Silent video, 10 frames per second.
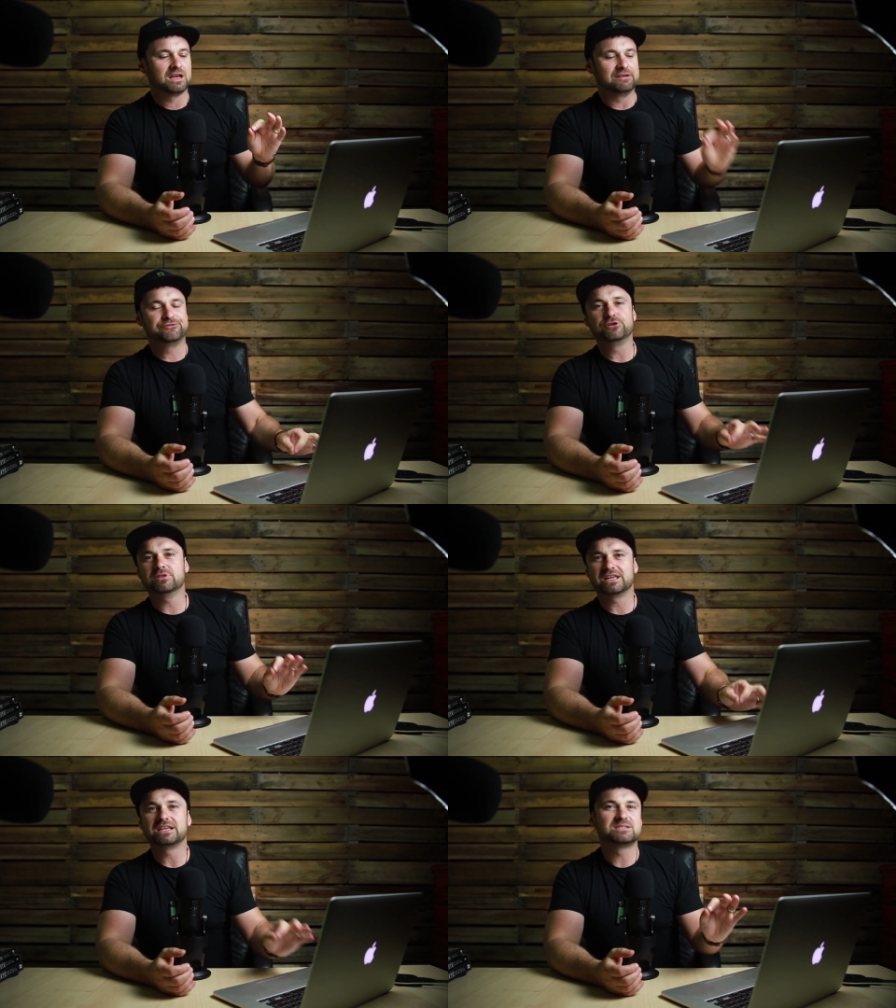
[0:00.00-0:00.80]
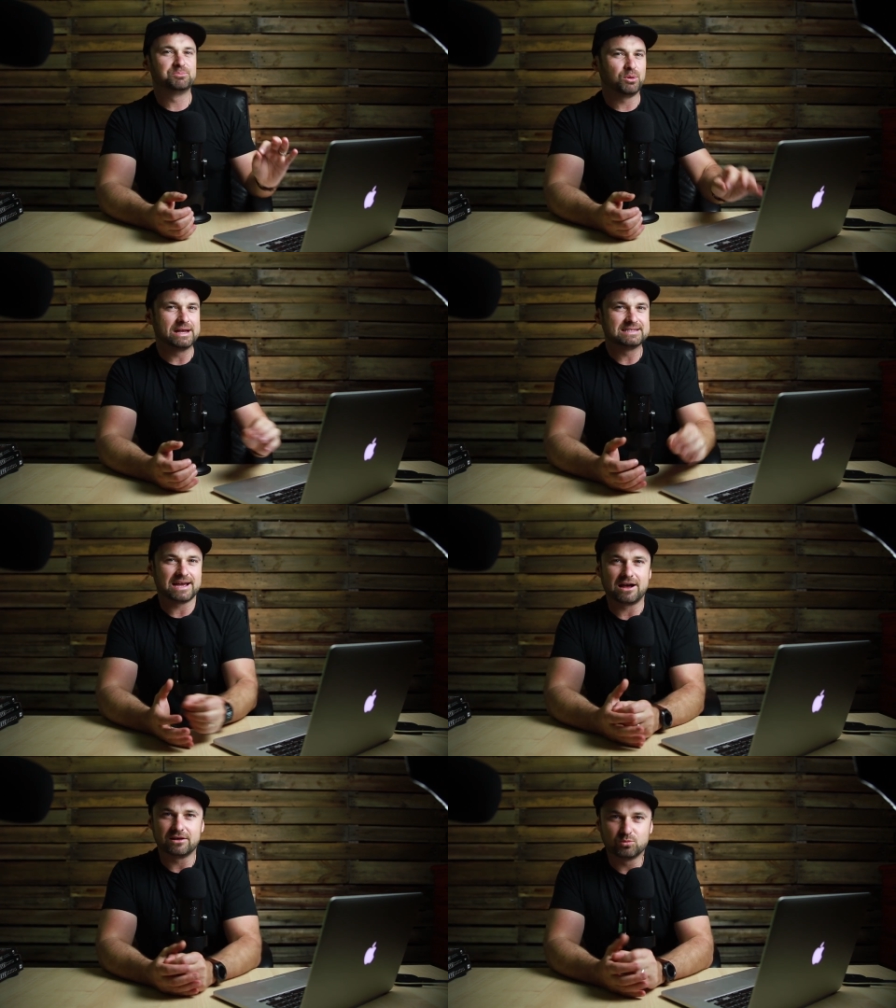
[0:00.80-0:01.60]
A few things to point
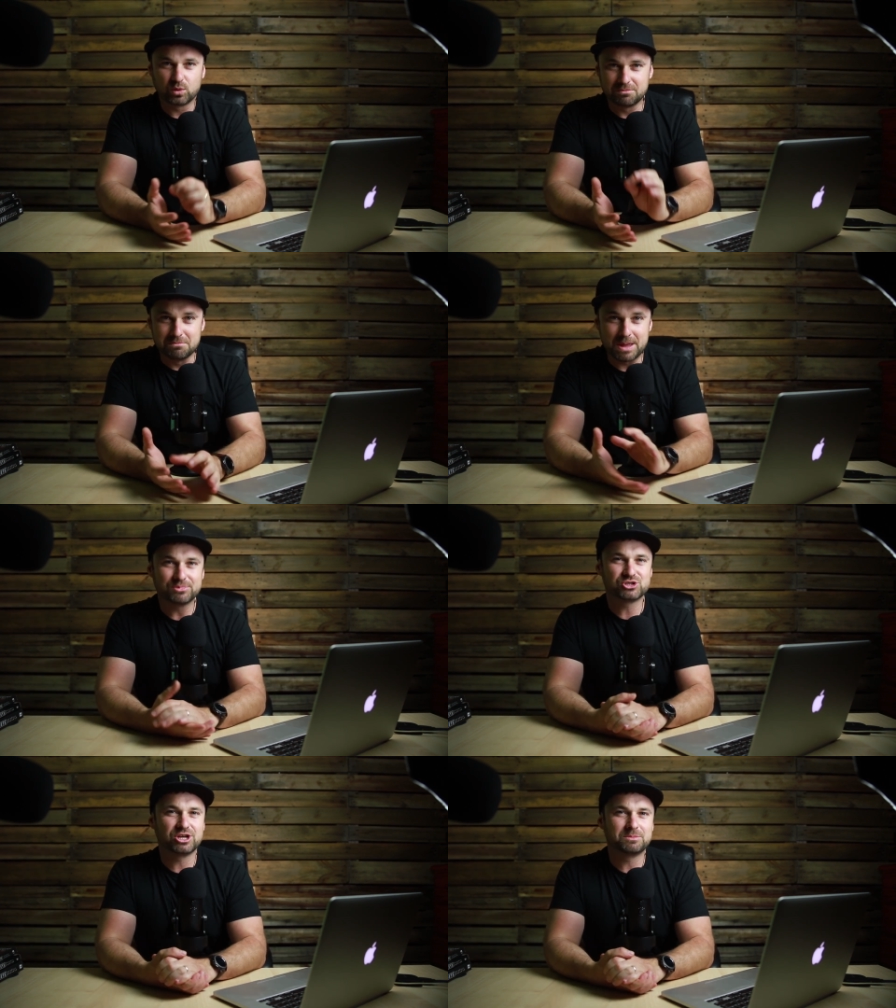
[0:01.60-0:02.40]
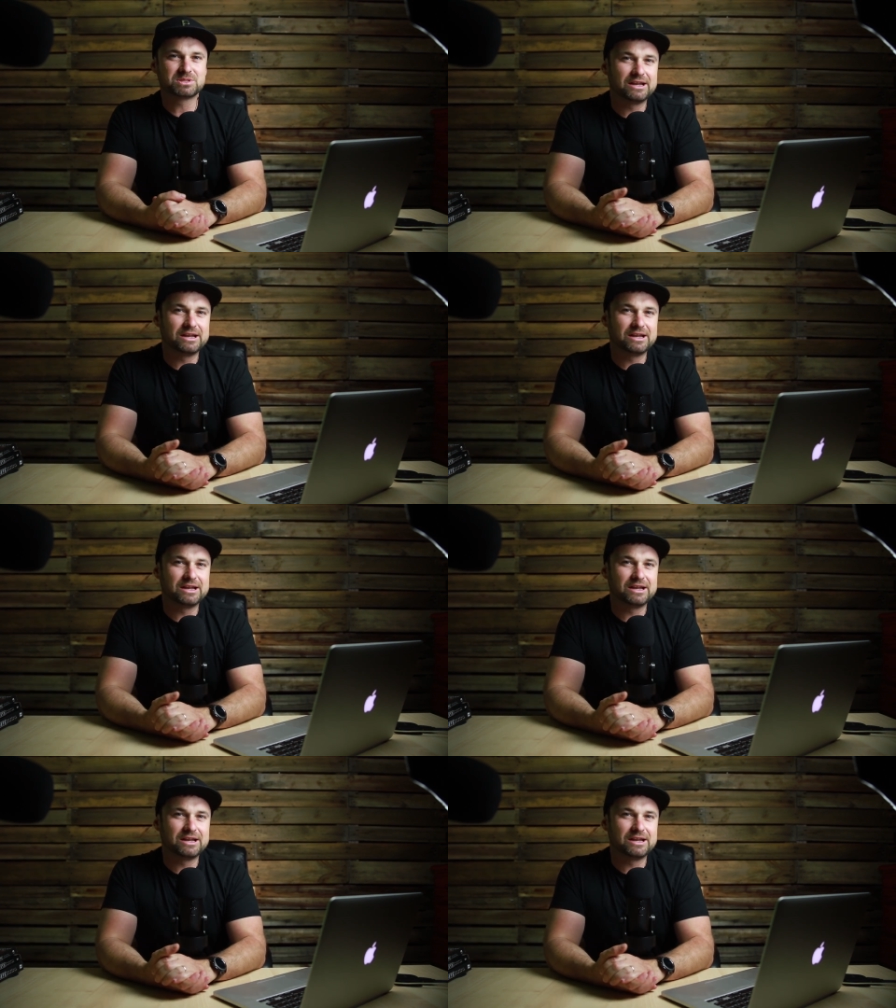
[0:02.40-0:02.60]
out with memberships,